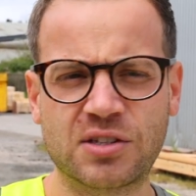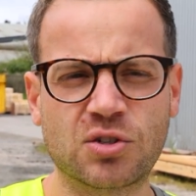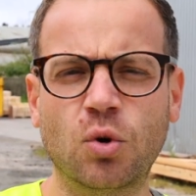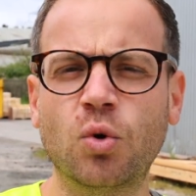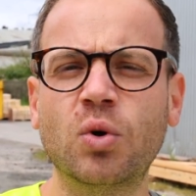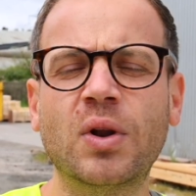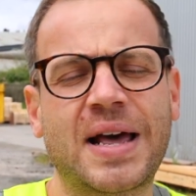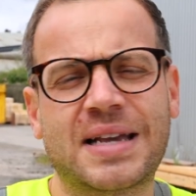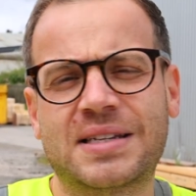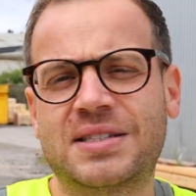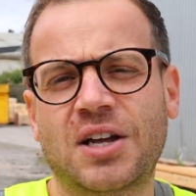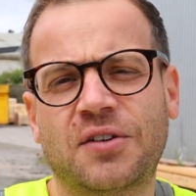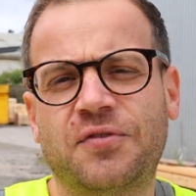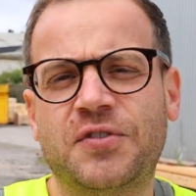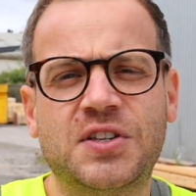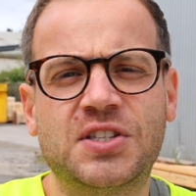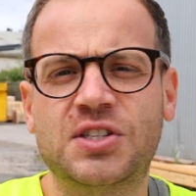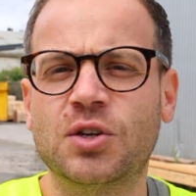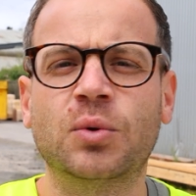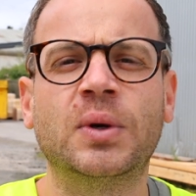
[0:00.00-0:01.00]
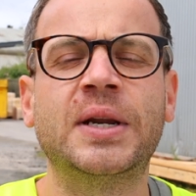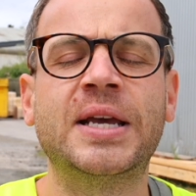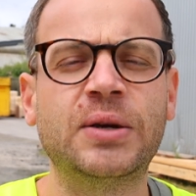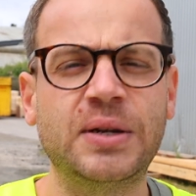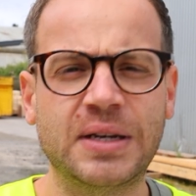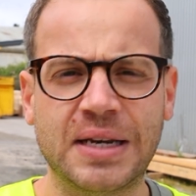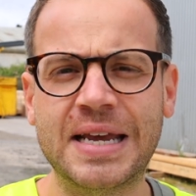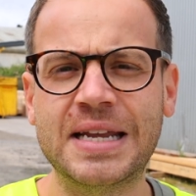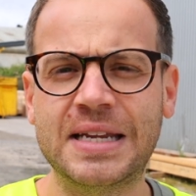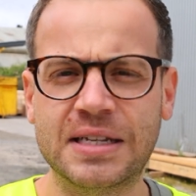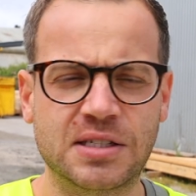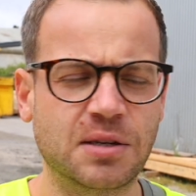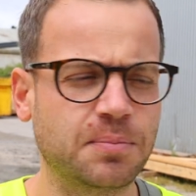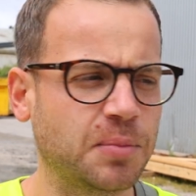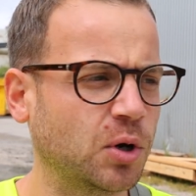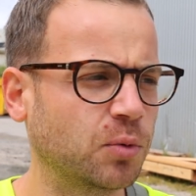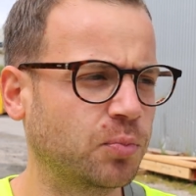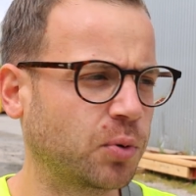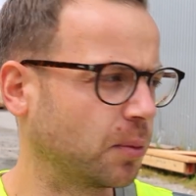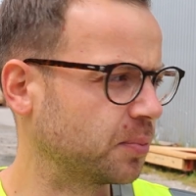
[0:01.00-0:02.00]
All of that stuff is still needed to
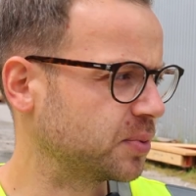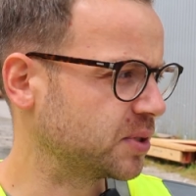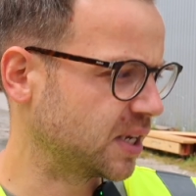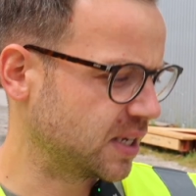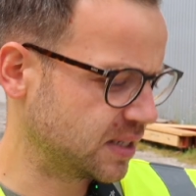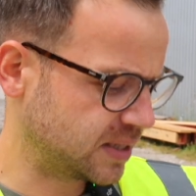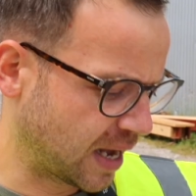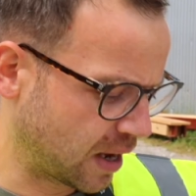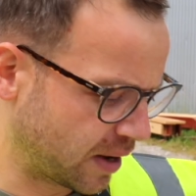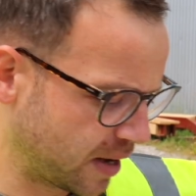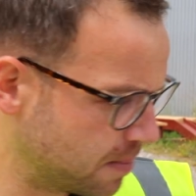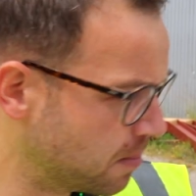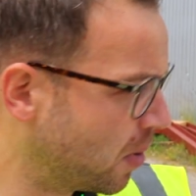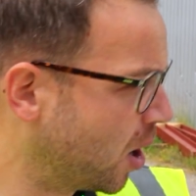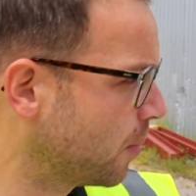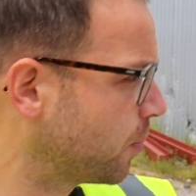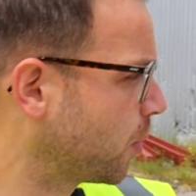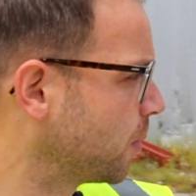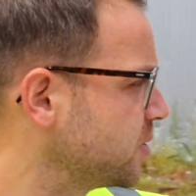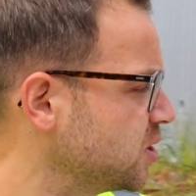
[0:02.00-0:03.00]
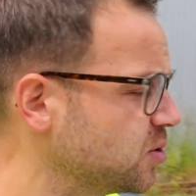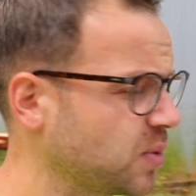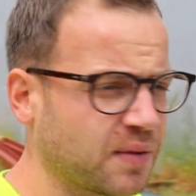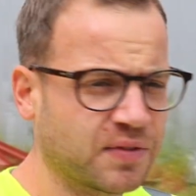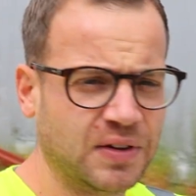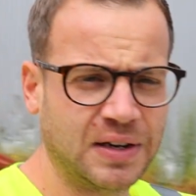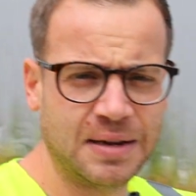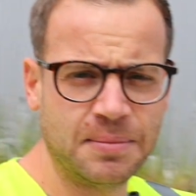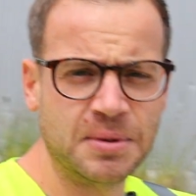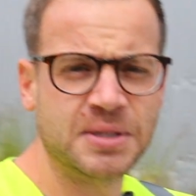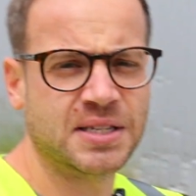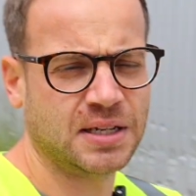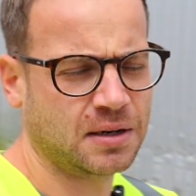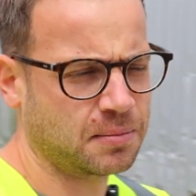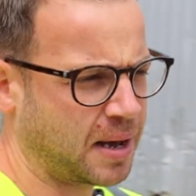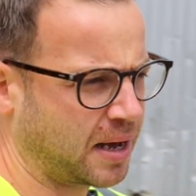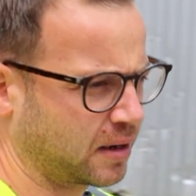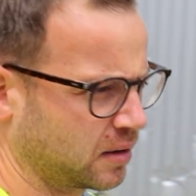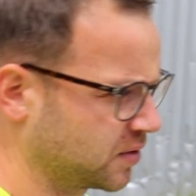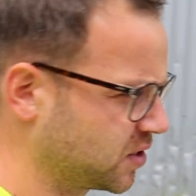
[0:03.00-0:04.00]
build properties. Now in my properties we have a limited
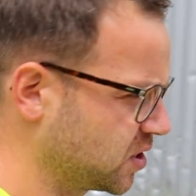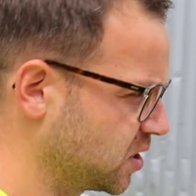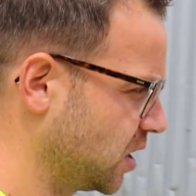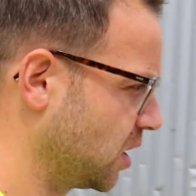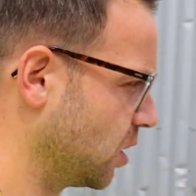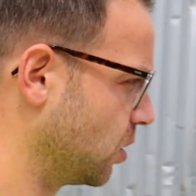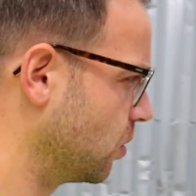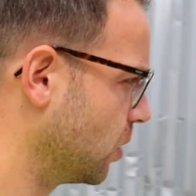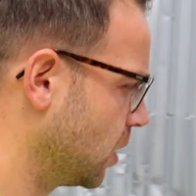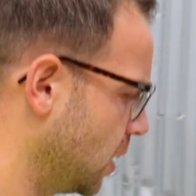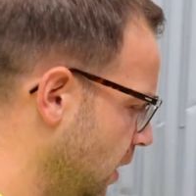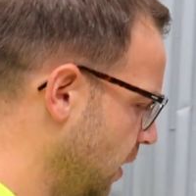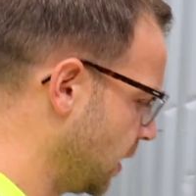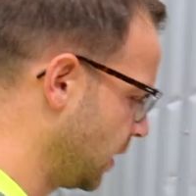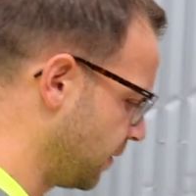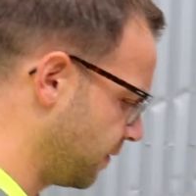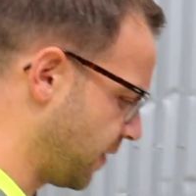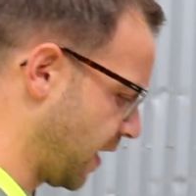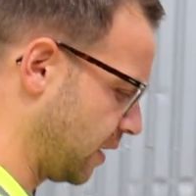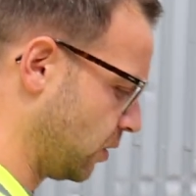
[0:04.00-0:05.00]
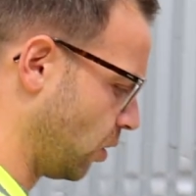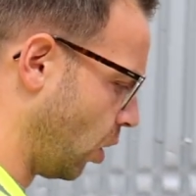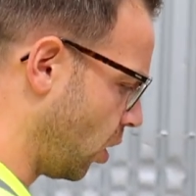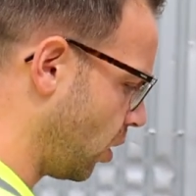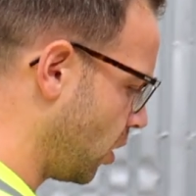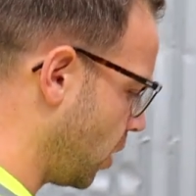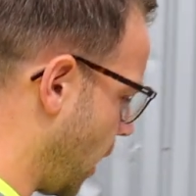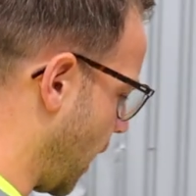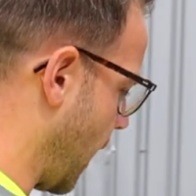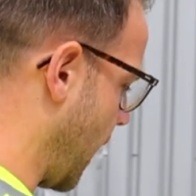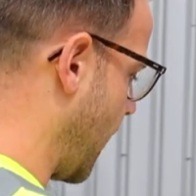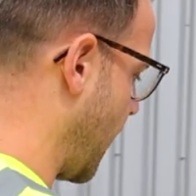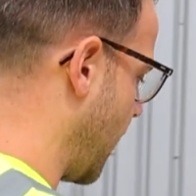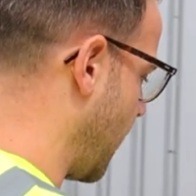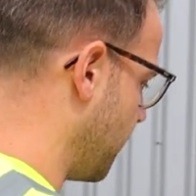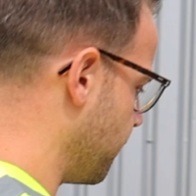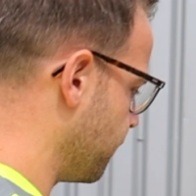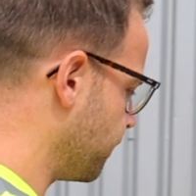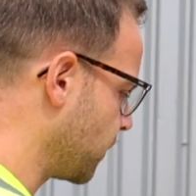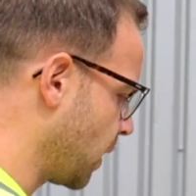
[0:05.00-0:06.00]
amount of steel. They're not
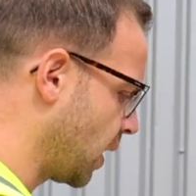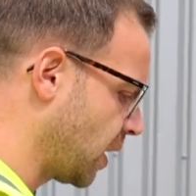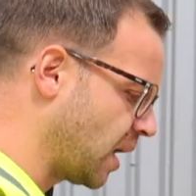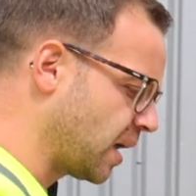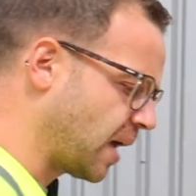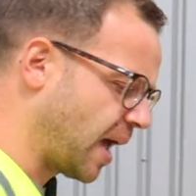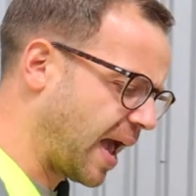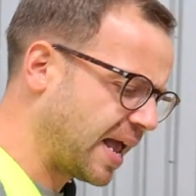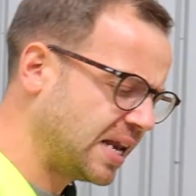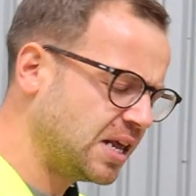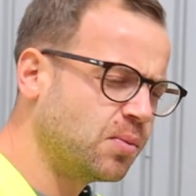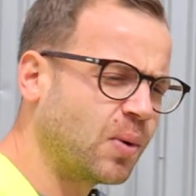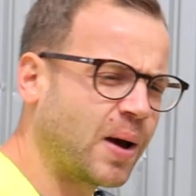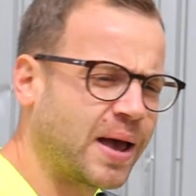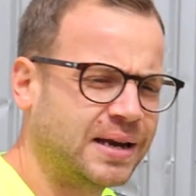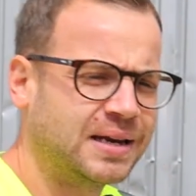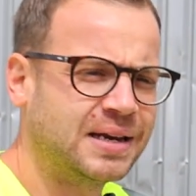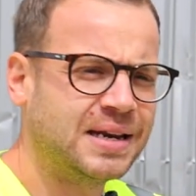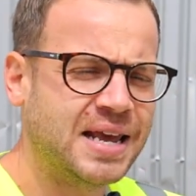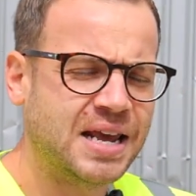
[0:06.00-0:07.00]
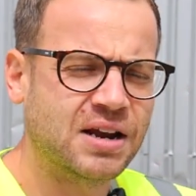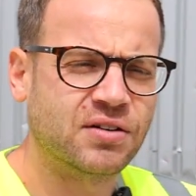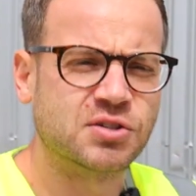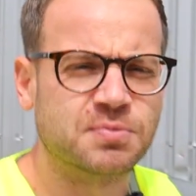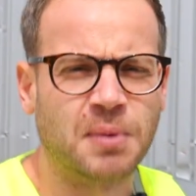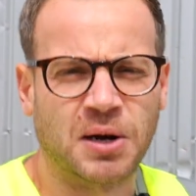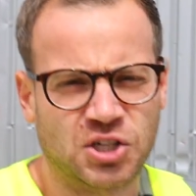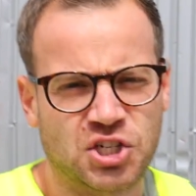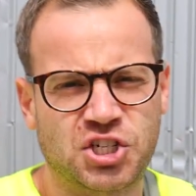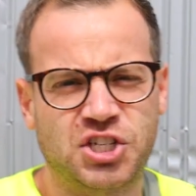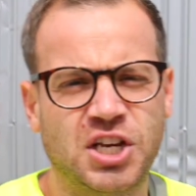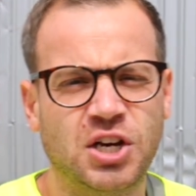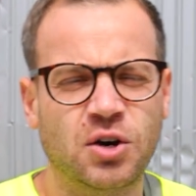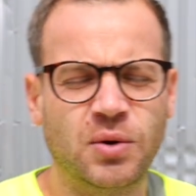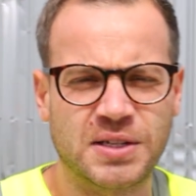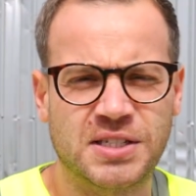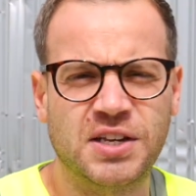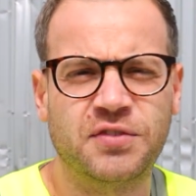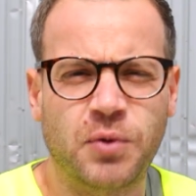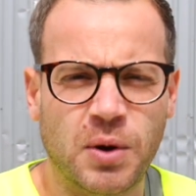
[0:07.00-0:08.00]
anywhere near as much steel
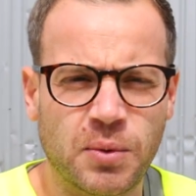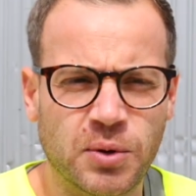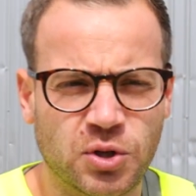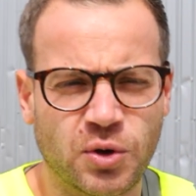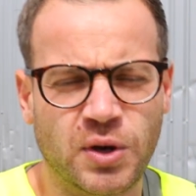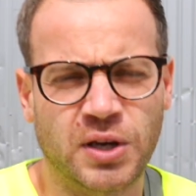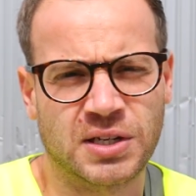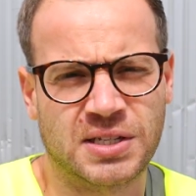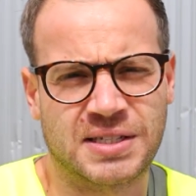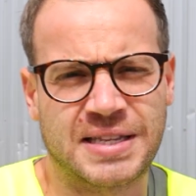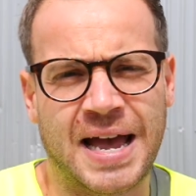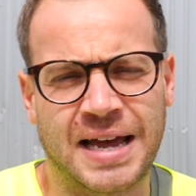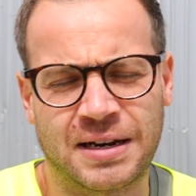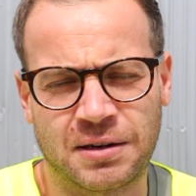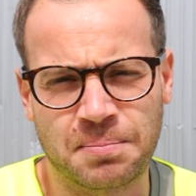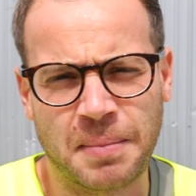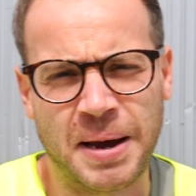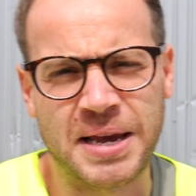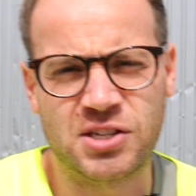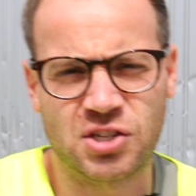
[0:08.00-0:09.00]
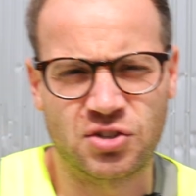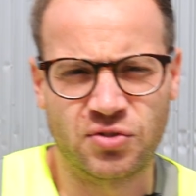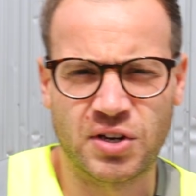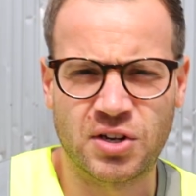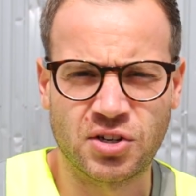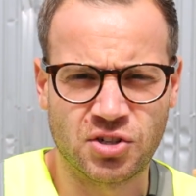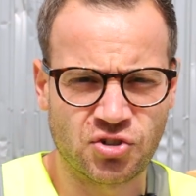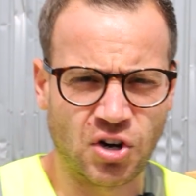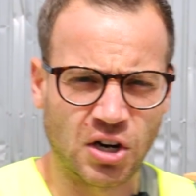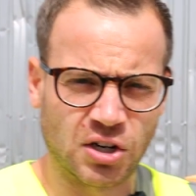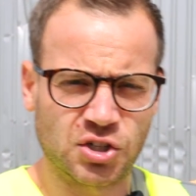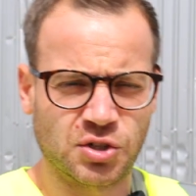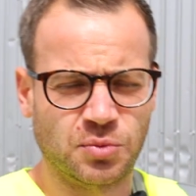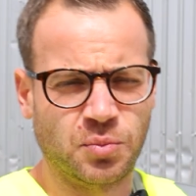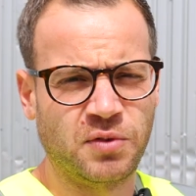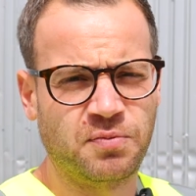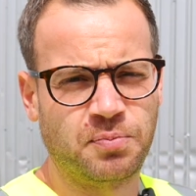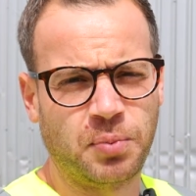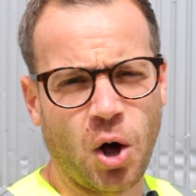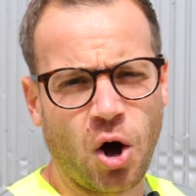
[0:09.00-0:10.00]
as if we were doing a standard masonry construction
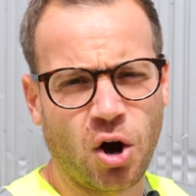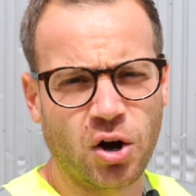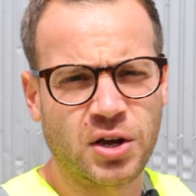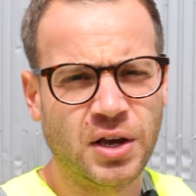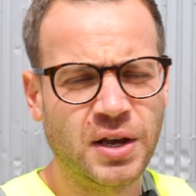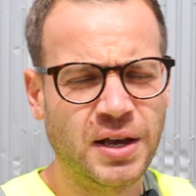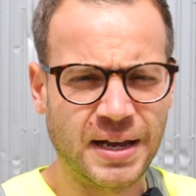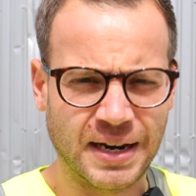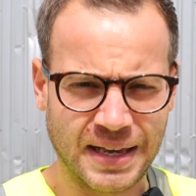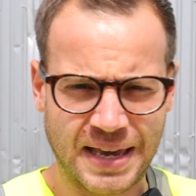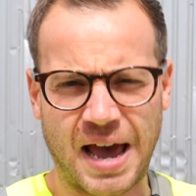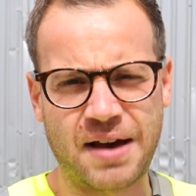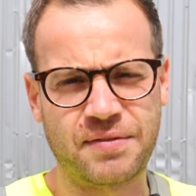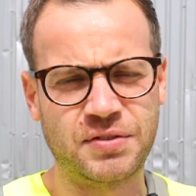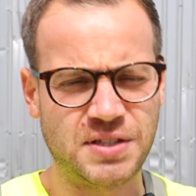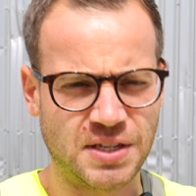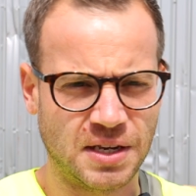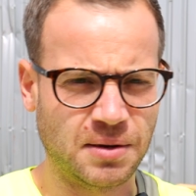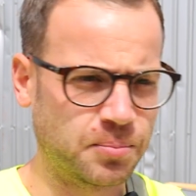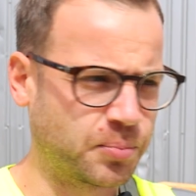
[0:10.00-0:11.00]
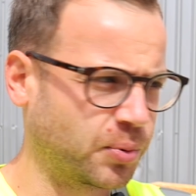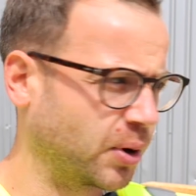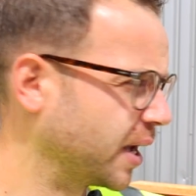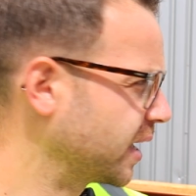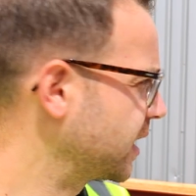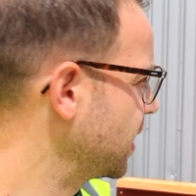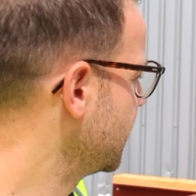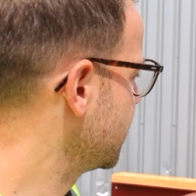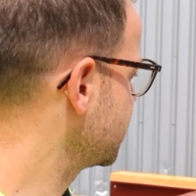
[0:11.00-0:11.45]
with block and a cavity and brick.